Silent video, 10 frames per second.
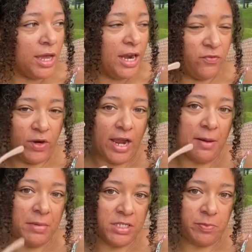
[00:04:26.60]
and I forgot
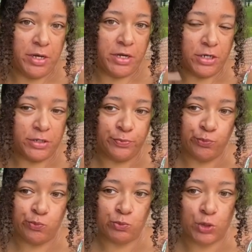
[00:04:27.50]
my speaker,
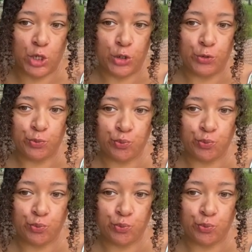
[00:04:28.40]
so I